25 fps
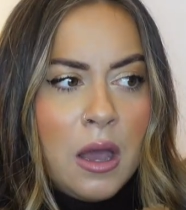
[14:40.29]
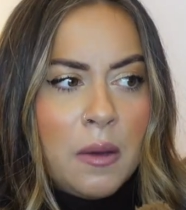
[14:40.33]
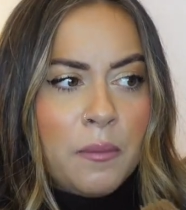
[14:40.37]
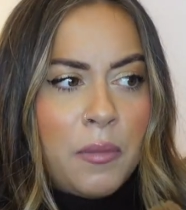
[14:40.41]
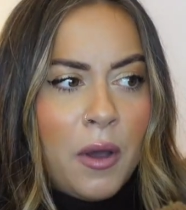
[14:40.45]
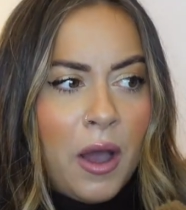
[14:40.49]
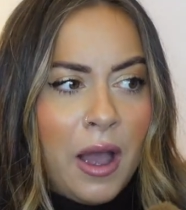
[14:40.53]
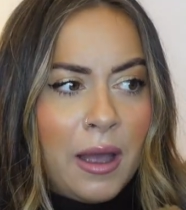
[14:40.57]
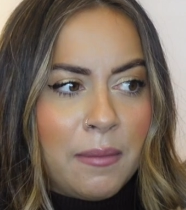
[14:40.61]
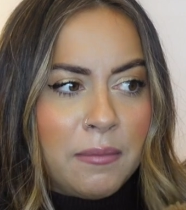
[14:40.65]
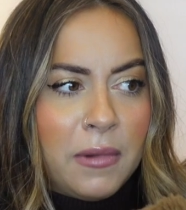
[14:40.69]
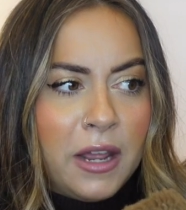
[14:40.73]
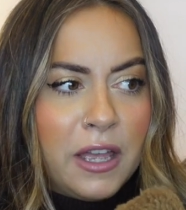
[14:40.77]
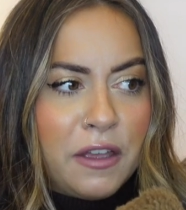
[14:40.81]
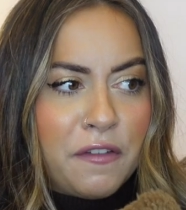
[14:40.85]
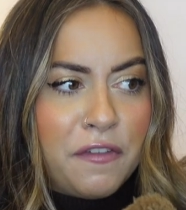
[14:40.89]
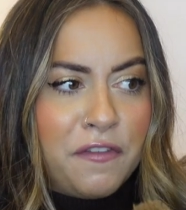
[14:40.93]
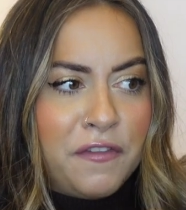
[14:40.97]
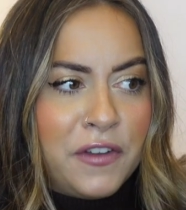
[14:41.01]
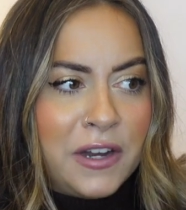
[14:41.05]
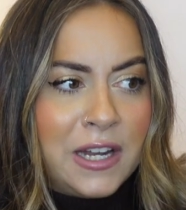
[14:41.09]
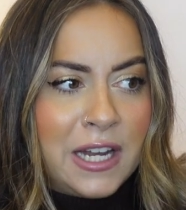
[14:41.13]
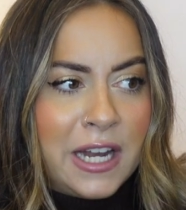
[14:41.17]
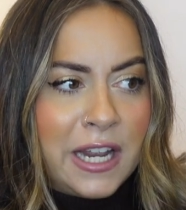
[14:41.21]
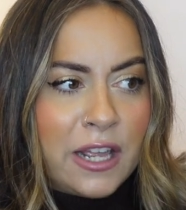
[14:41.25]
but I'm like
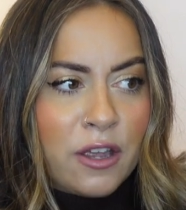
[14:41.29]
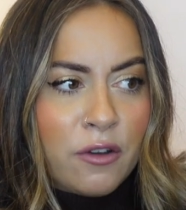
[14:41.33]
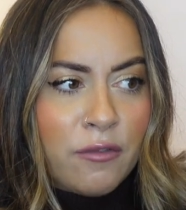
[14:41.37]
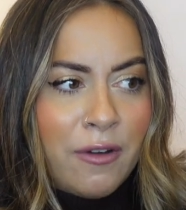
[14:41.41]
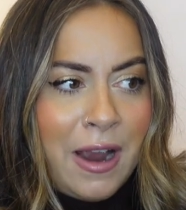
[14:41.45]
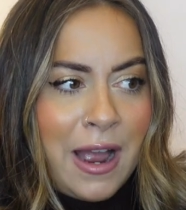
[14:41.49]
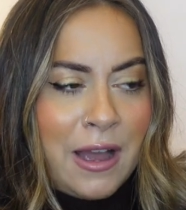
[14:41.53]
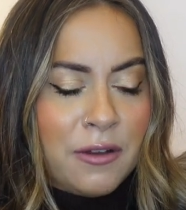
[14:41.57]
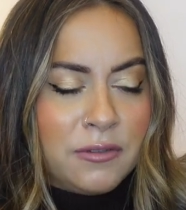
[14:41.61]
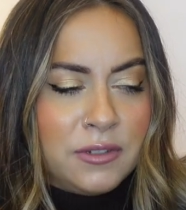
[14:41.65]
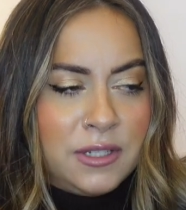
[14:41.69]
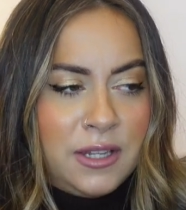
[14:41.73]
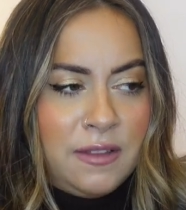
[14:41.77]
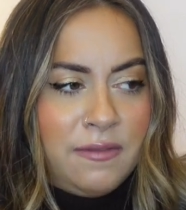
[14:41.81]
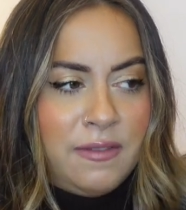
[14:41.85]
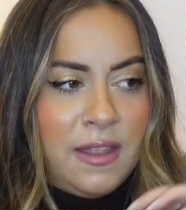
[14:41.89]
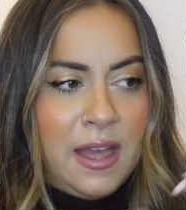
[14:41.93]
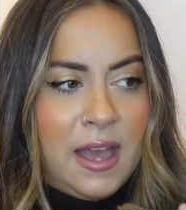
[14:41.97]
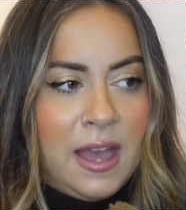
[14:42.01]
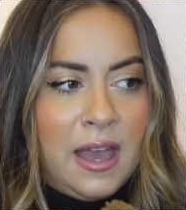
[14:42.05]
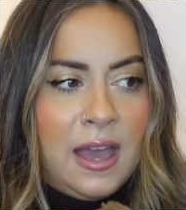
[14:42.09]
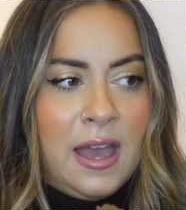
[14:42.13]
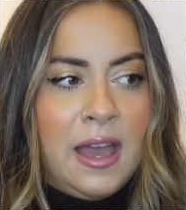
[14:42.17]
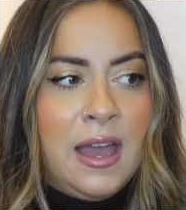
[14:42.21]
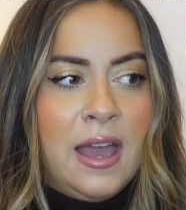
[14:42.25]
fiddling around in
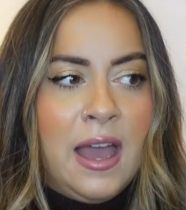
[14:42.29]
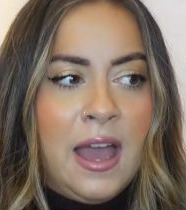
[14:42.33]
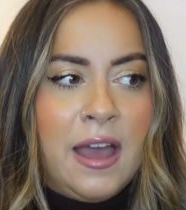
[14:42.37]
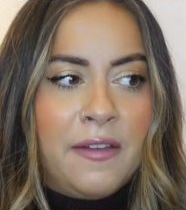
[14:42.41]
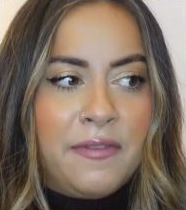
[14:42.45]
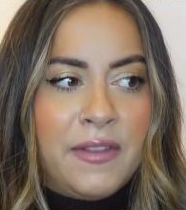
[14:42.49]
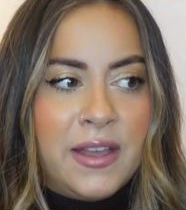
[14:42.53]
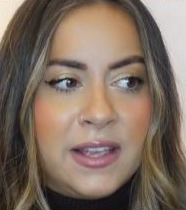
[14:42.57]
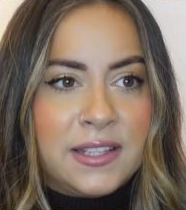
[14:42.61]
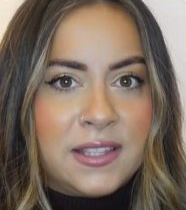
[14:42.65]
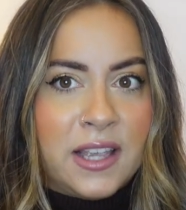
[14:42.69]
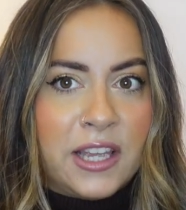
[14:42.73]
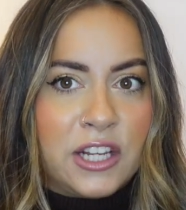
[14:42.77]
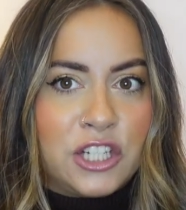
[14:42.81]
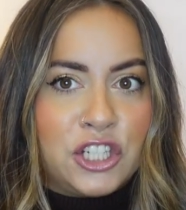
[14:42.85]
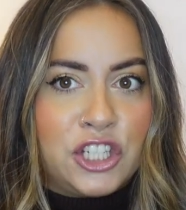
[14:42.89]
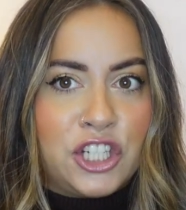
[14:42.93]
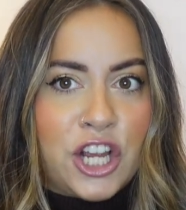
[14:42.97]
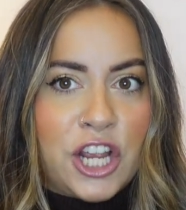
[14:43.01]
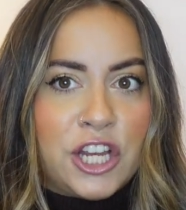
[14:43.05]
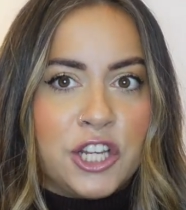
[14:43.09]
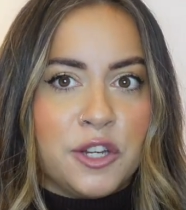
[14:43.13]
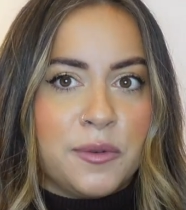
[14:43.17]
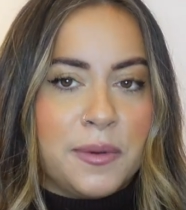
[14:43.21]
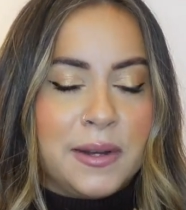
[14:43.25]
there, and there's like
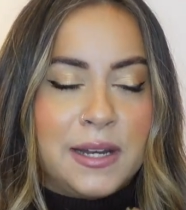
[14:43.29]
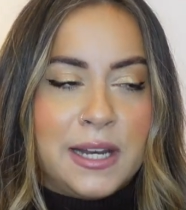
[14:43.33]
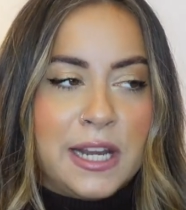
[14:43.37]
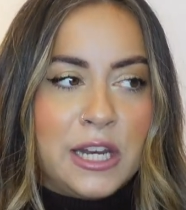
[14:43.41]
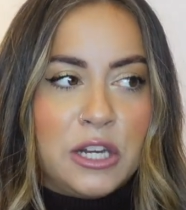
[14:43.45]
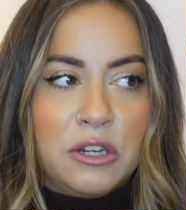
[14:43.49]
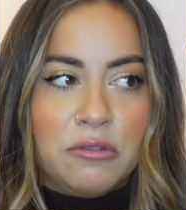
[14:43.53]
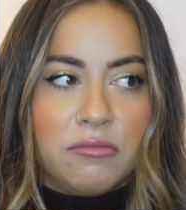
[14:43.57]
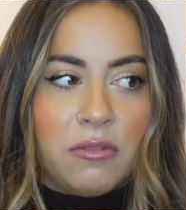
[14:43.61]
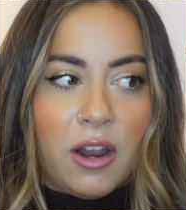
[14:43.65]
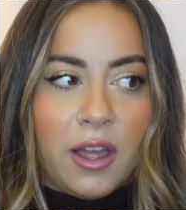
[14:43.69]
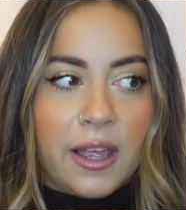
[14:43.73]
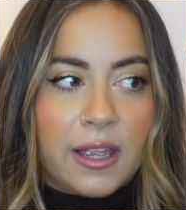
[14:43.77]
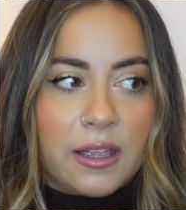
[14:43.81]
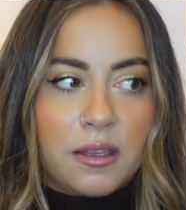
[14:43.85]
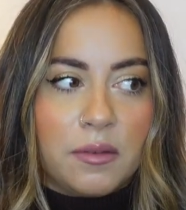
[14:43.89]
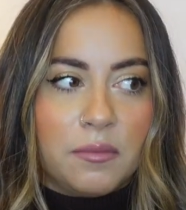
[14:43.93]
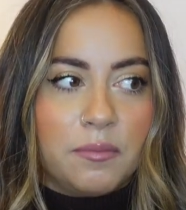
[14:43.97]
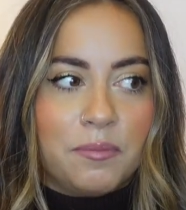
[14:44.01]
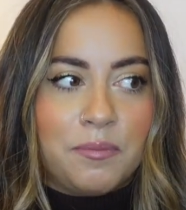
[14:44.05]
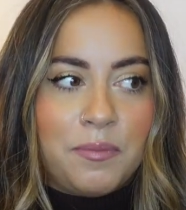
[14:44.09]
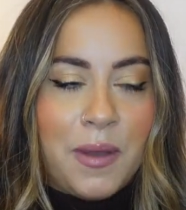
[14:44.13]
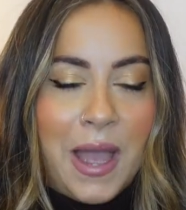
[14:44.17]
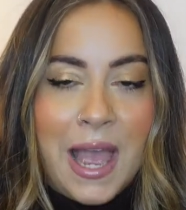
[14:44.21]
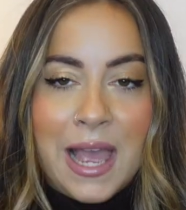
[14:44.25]
genuinely like
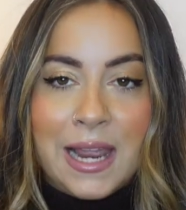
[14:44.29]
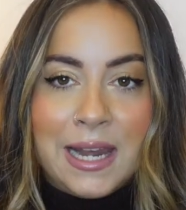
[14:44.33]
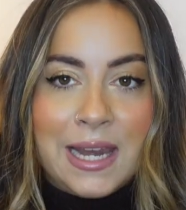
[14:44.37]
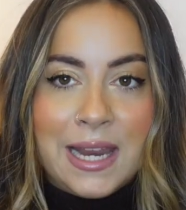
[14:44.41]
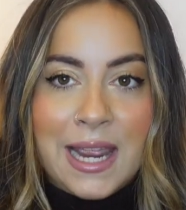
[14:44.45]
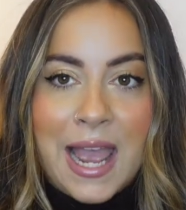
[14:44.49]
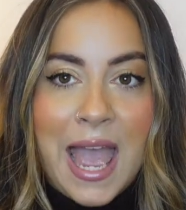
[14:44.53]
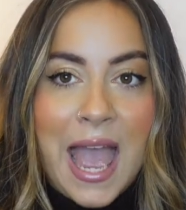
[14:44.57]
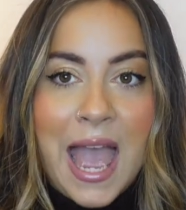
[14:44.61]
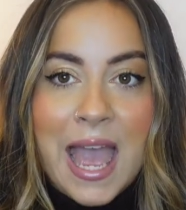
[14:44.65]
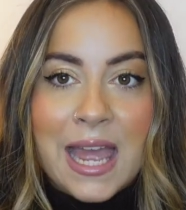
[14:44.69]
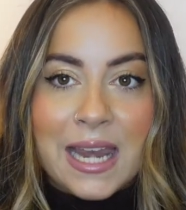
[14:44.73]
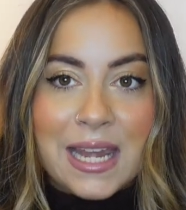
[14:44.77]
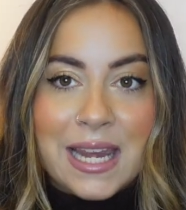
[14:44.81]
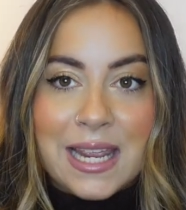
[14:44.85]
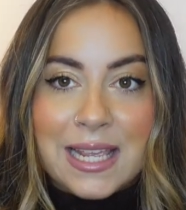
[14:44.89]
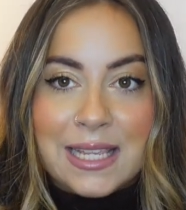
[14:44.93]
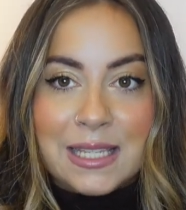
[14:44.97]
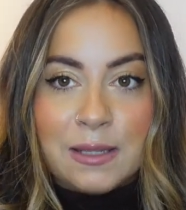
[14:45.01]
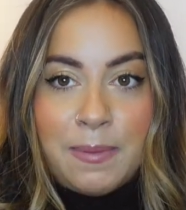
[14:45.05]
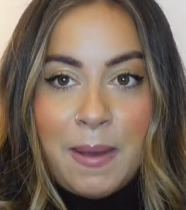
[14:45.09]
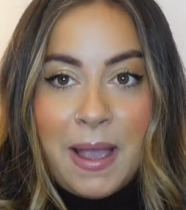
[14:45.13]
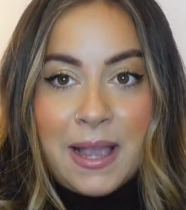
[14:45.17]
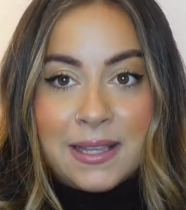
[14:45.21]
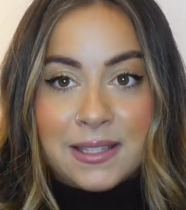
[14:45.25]
barely any
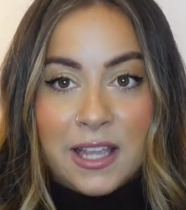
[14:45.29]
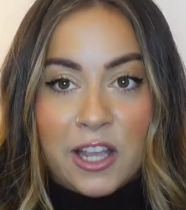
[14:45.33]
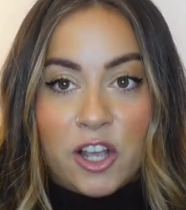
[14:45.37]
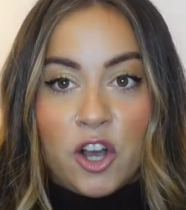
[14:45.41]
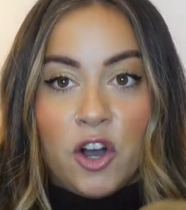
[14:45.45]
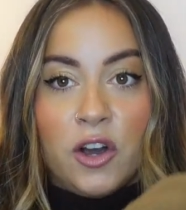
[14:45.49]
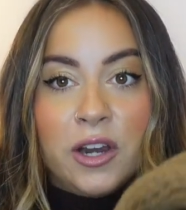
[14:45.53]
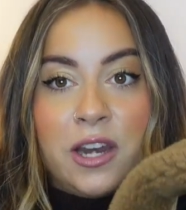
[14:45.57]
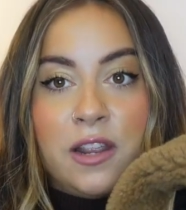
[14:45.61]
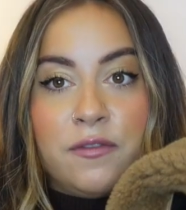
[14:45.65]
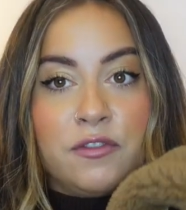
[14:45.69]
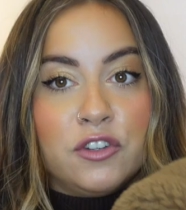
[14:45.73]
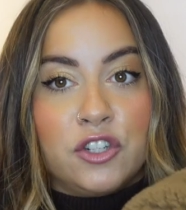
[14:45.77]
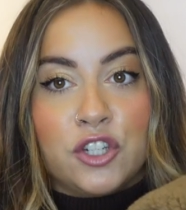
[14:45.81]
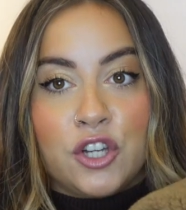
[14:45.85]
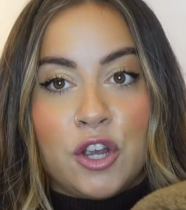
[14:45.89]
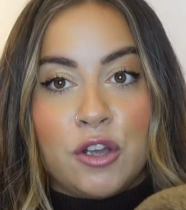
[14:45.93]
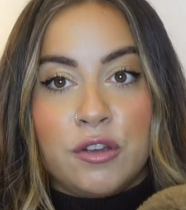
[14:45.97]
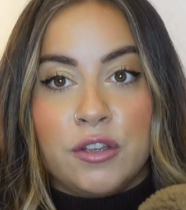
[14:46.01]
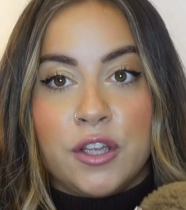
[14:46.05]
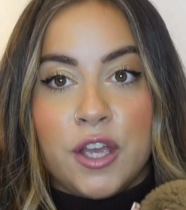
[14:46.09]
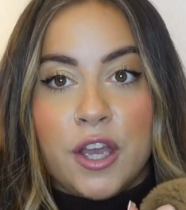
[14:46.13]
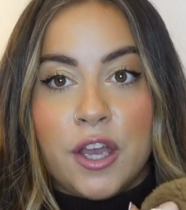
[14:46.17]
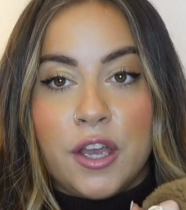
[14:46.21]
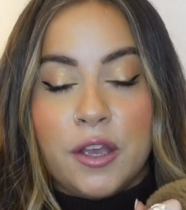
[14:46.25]
space. I can't even show
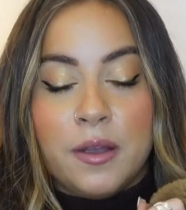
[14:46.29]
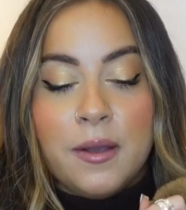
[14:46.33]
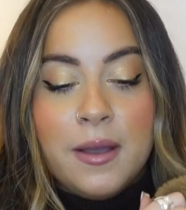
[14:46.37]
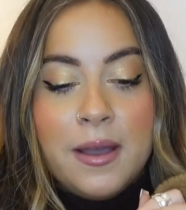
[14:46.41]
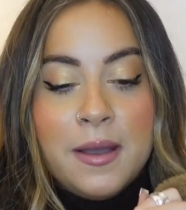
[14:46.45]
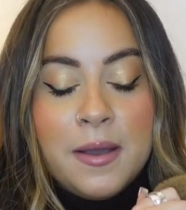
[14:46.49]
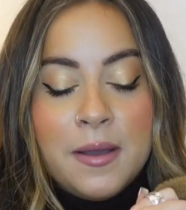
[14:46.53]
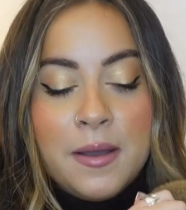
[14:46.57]
you.